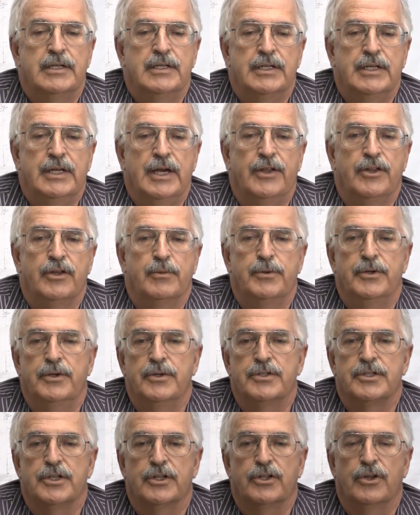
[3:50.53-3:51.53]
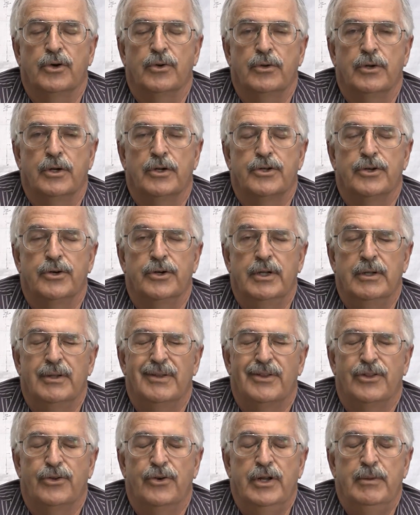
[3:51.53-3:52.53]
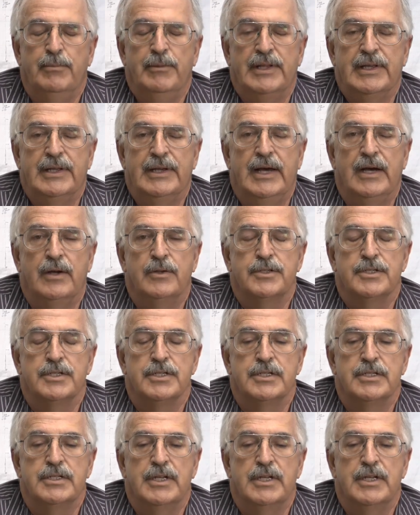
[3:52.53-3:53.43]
together produce a total of 30 million ounces.